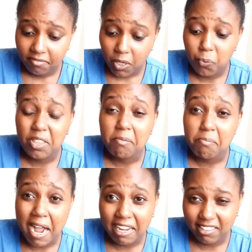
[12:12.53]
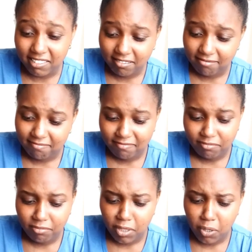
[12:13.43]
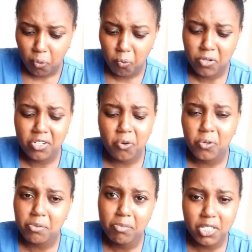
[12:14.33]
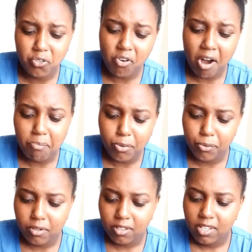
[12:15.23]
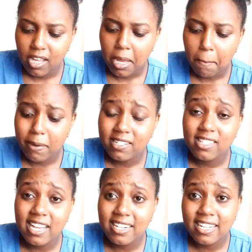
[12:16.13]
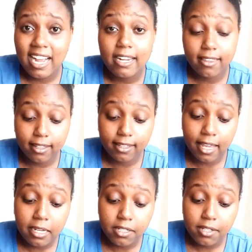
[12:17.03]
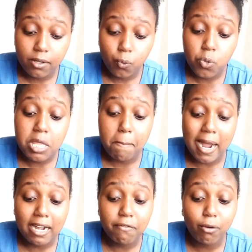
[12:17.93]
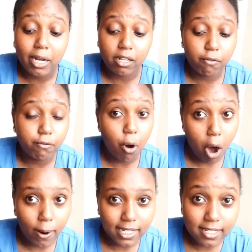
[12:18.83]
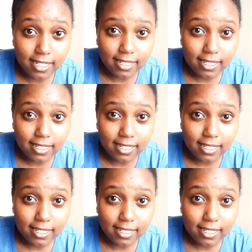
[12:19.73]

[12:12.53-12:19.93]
with a man won't cause me trouble, but standing at the gate with a man for like 4 hours,